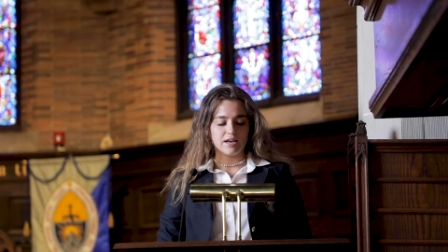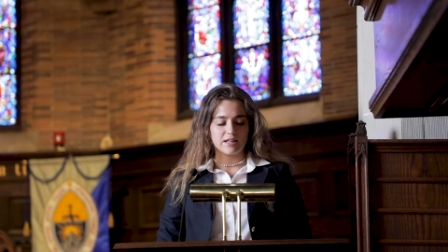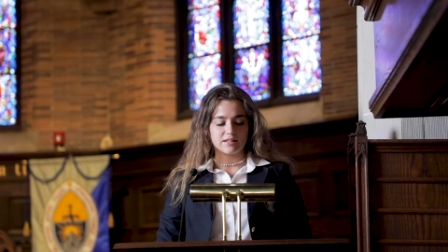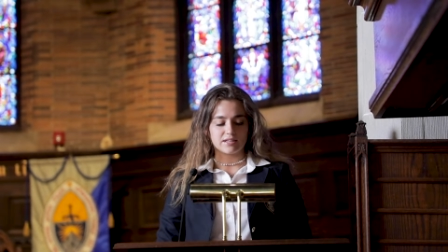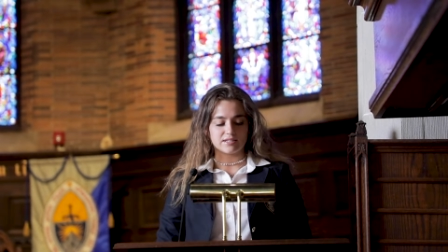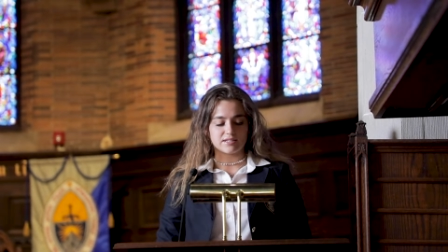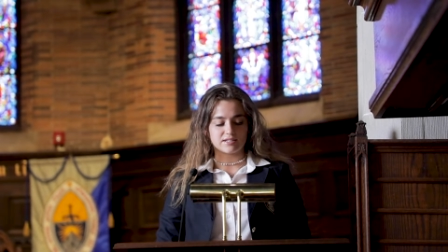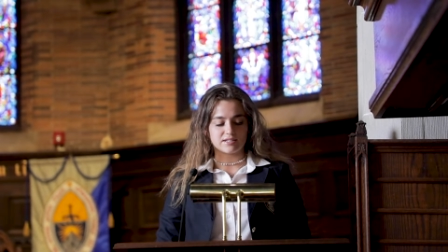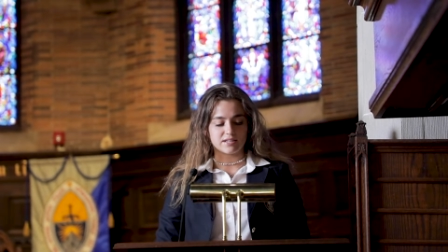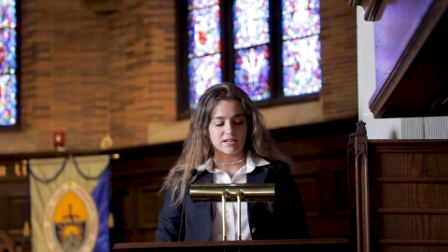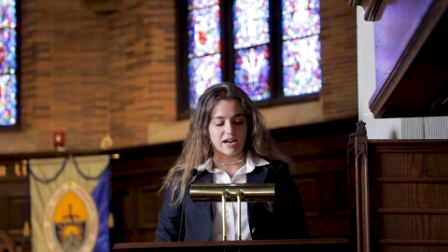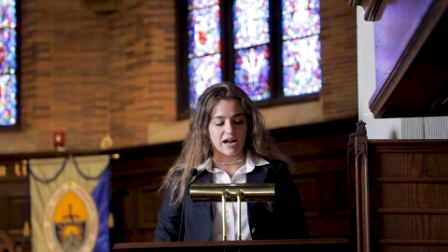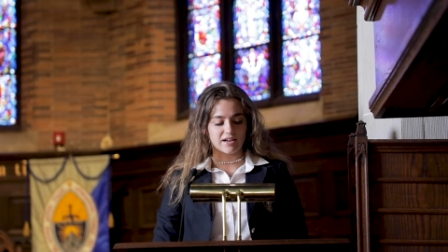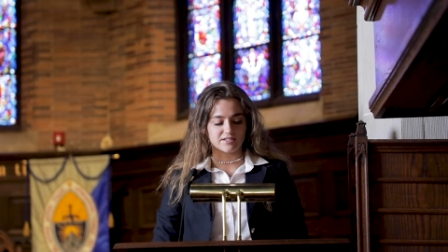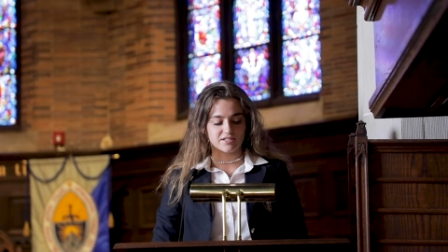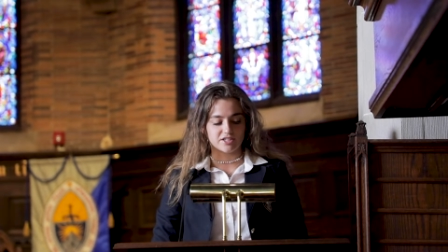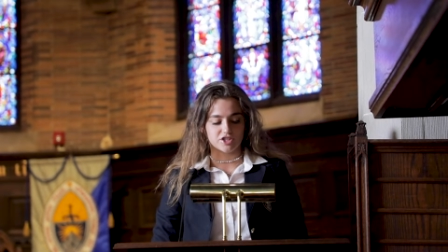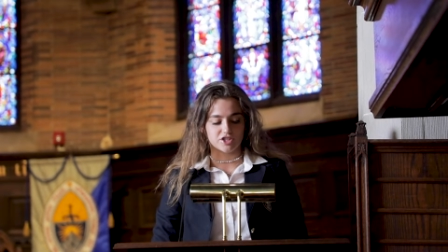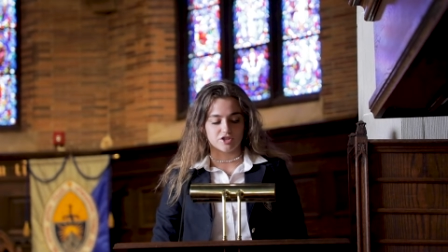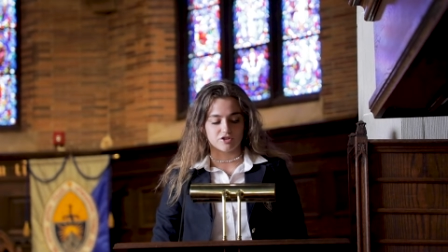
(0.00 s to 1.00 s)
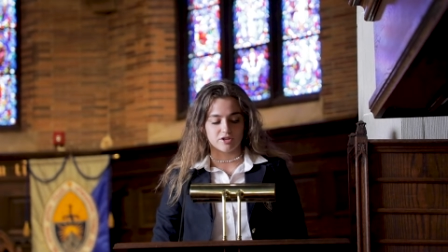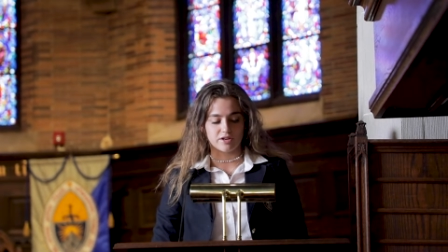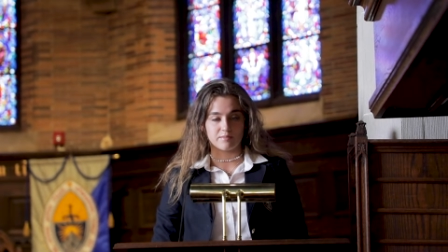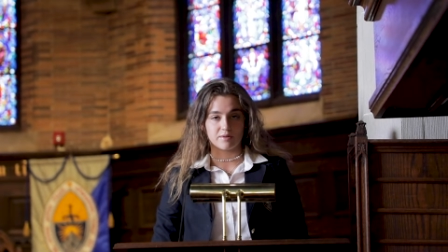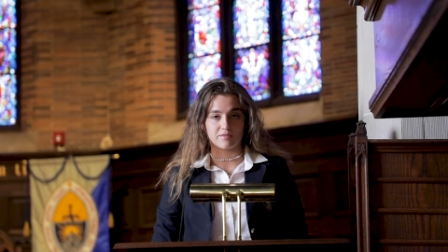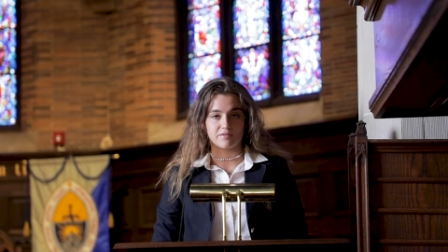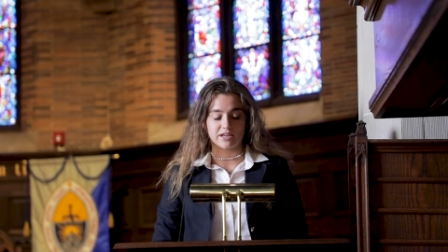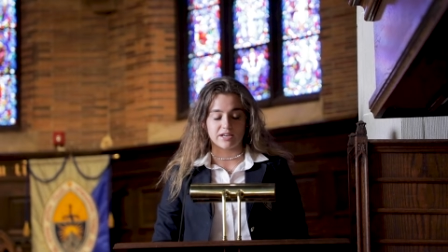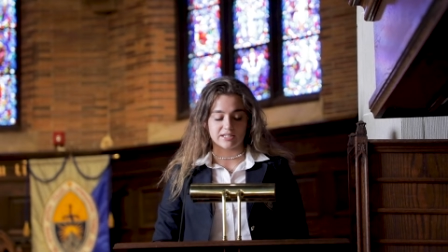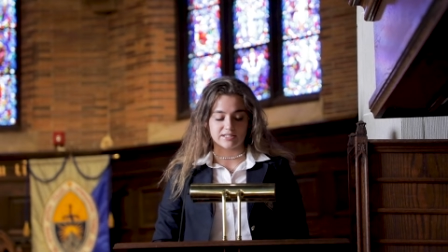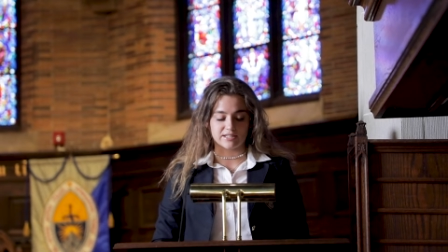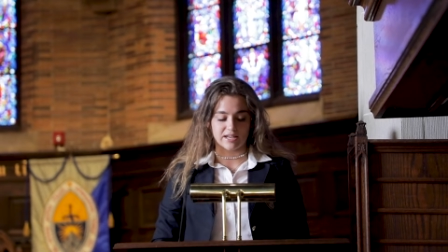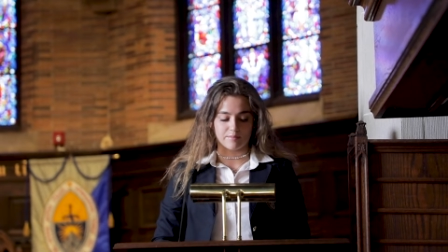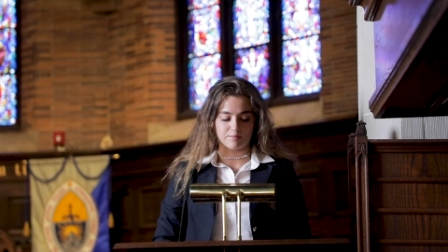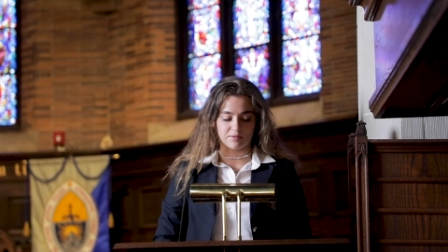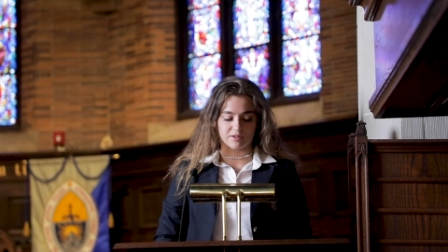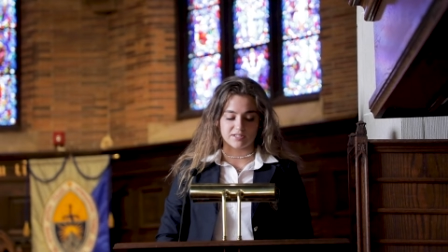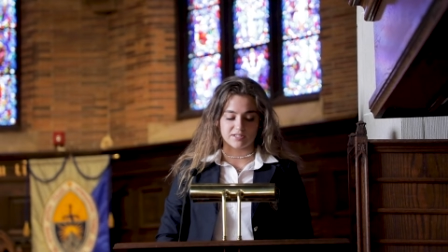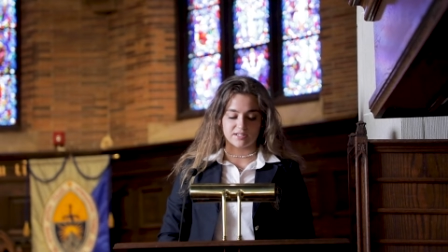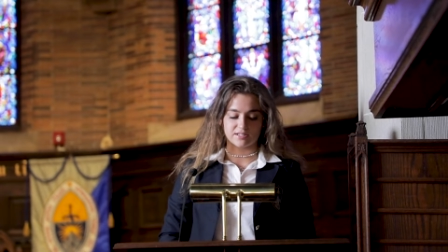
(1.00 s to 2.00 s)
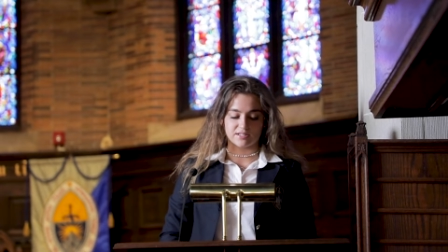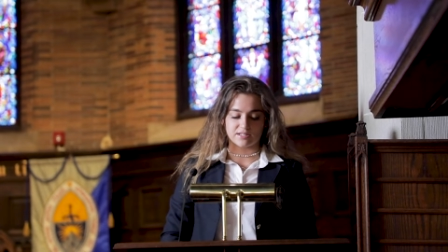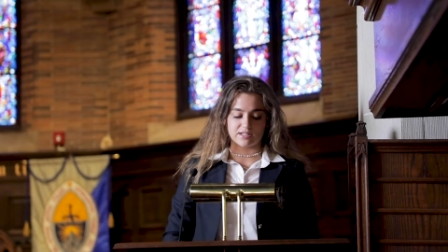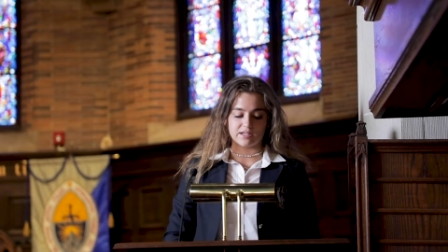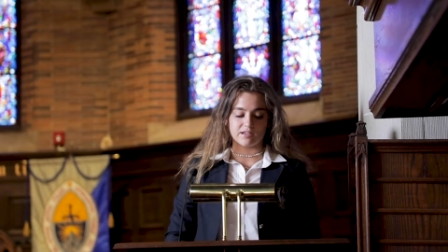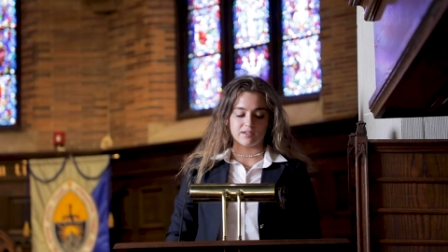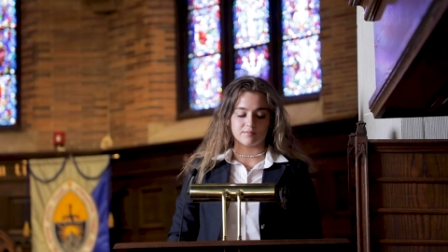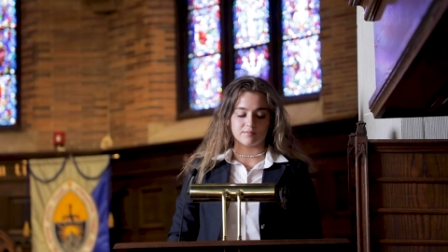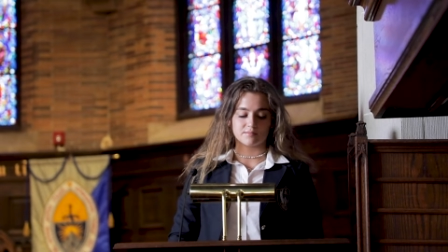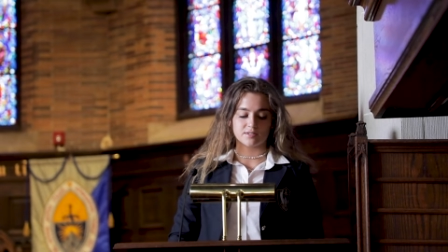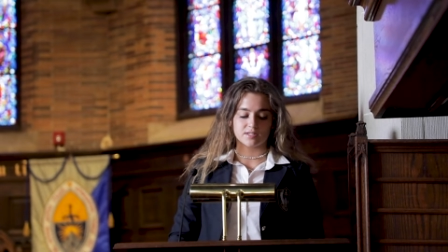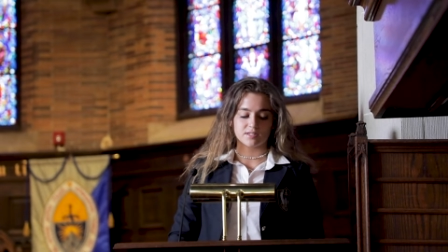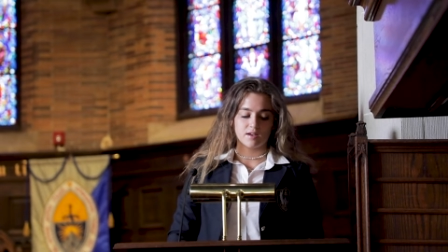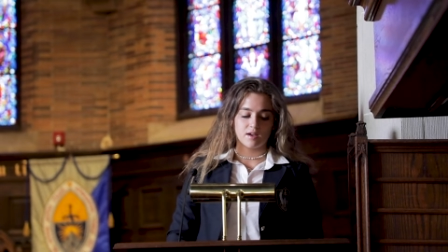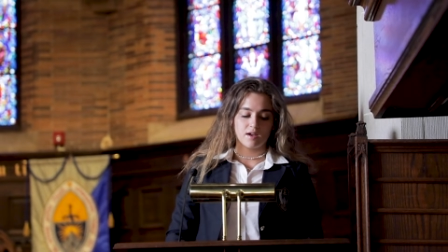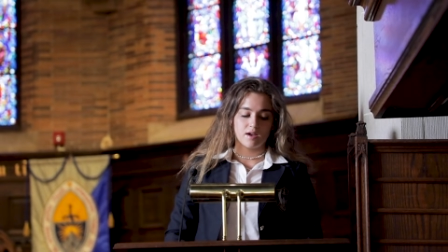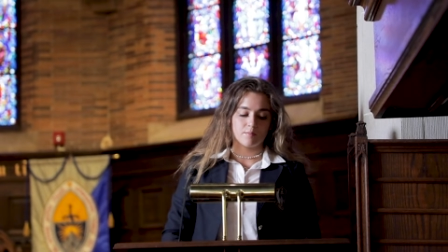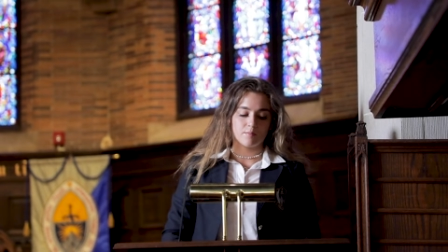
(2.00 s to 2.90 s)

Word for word: This isn't as extreme of an example as it seems,